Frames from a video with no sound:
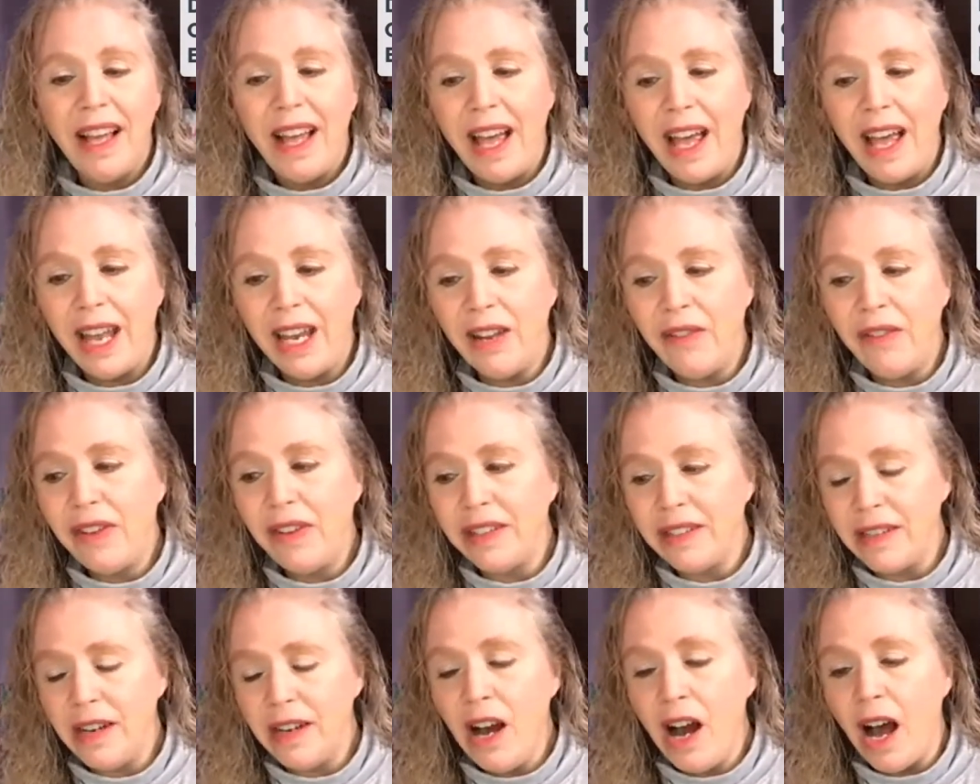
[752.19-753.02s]
And if
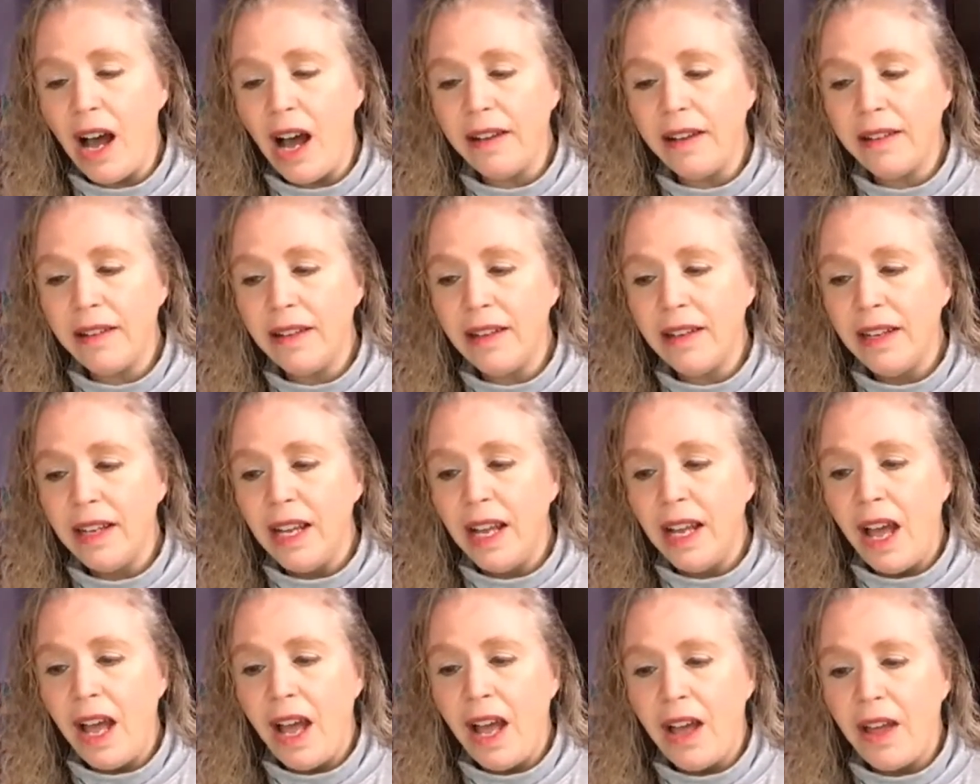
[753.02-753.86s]
he's not,
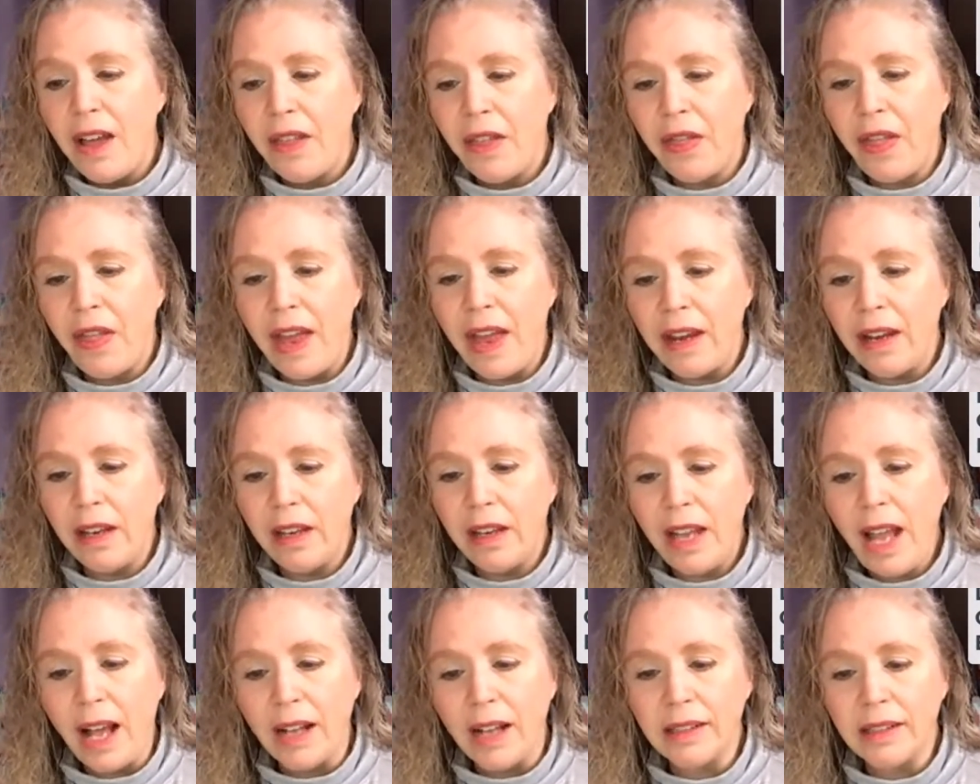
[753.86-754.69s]
then
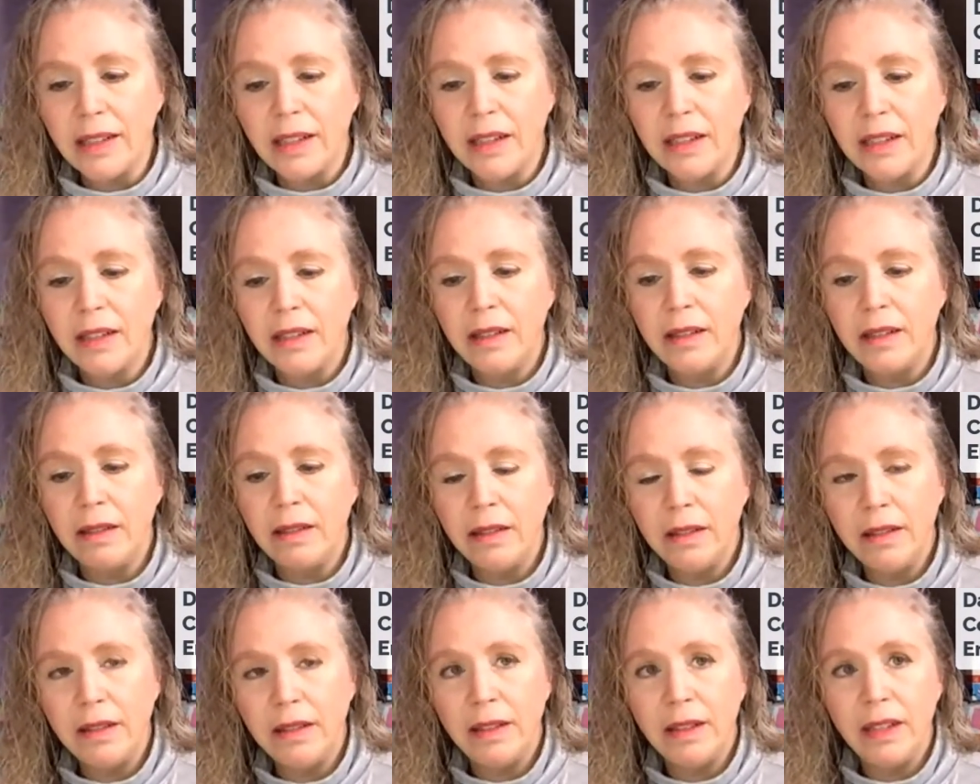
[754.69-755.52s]
yes,
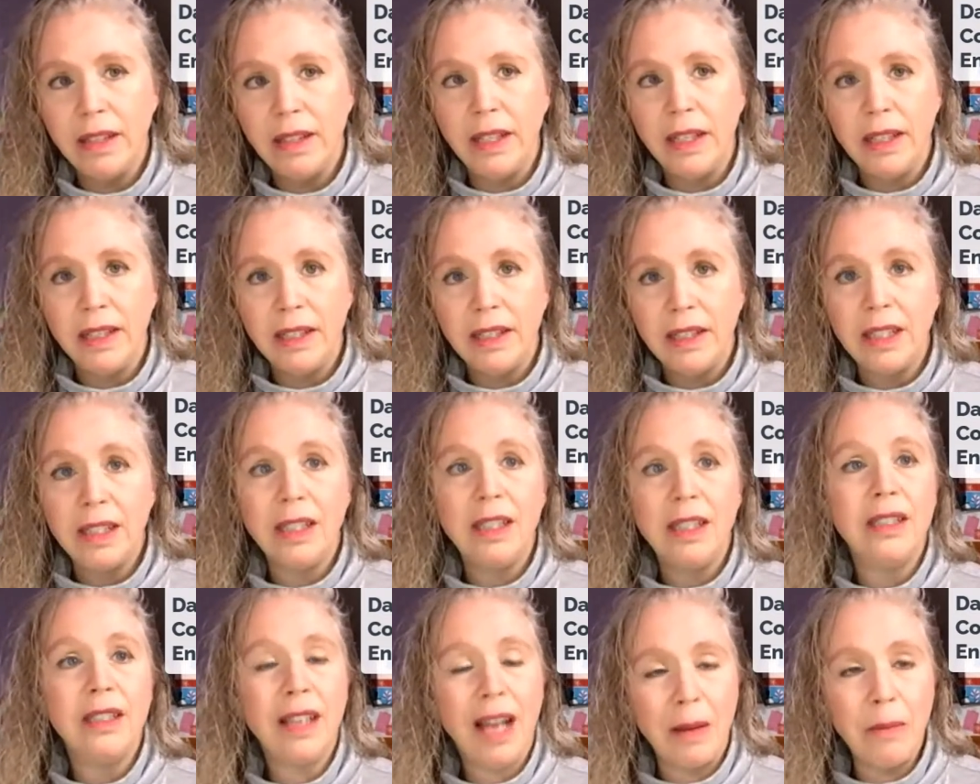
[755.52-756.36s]

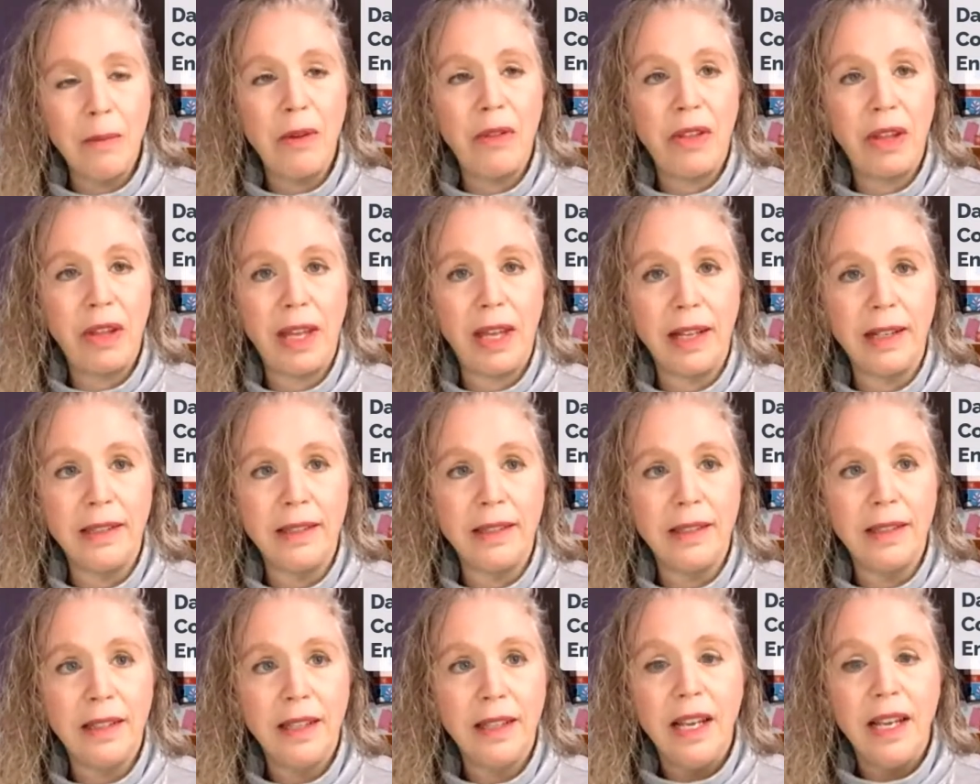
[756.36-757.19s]
time with the
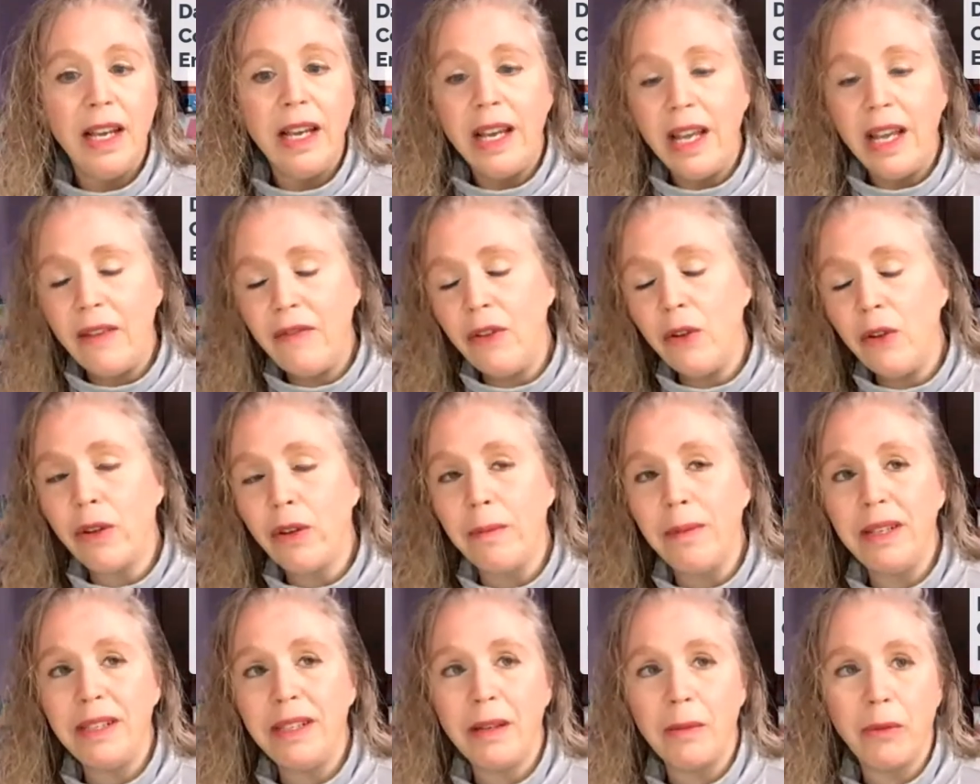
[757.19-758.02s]
kids. If you can
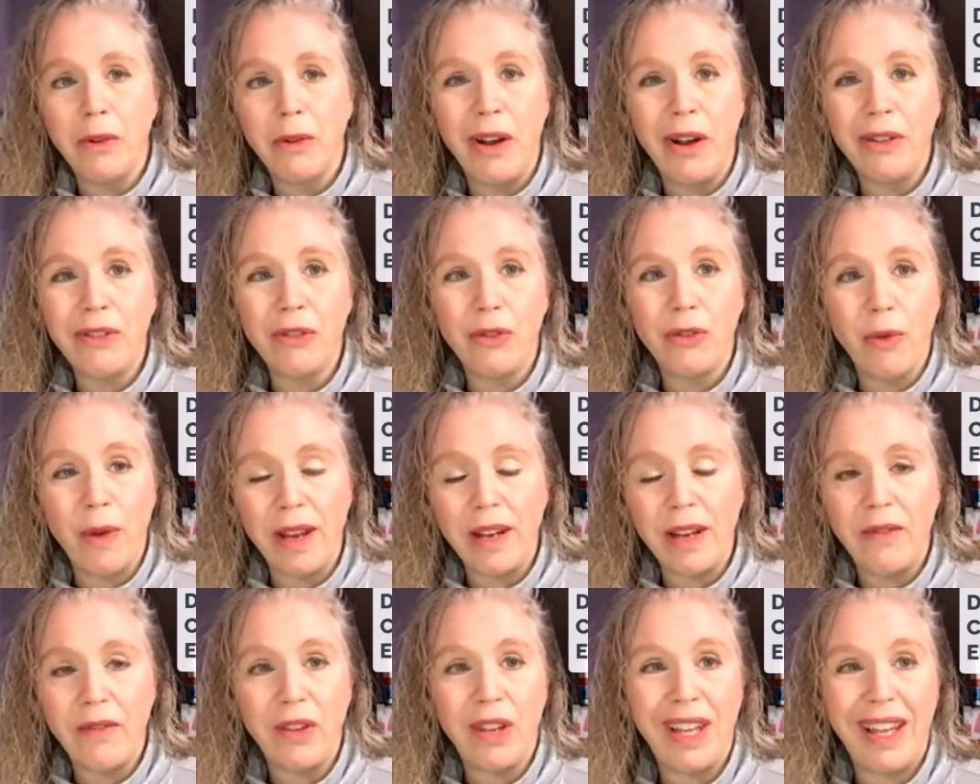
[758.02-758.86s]
be somewhere else, great.
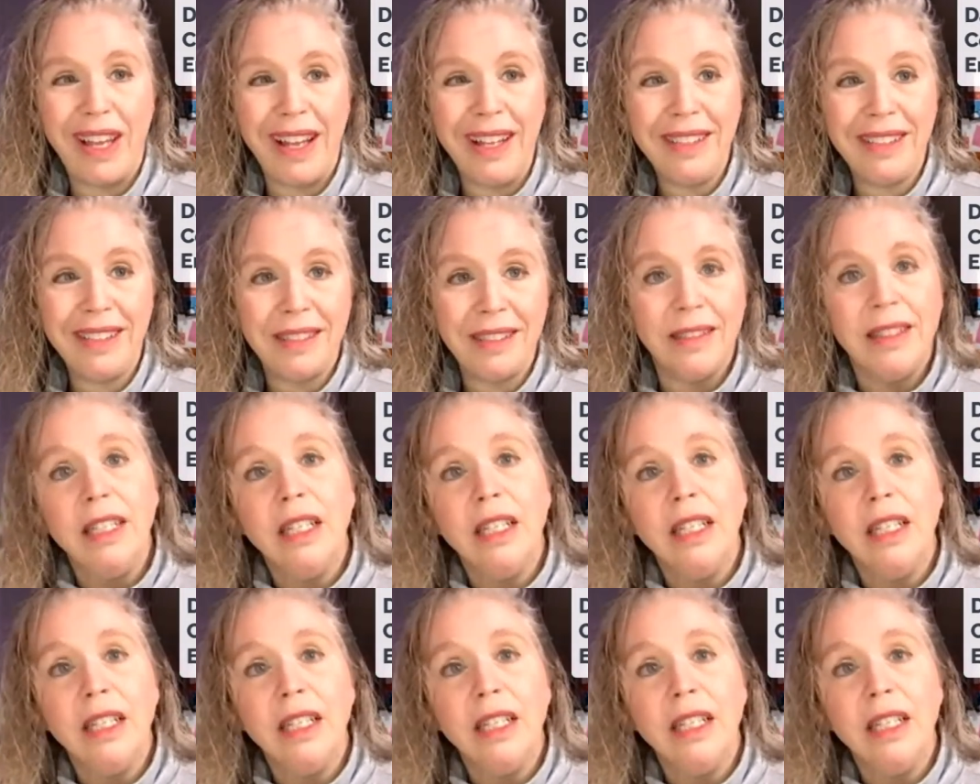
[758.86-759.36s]
If you can't,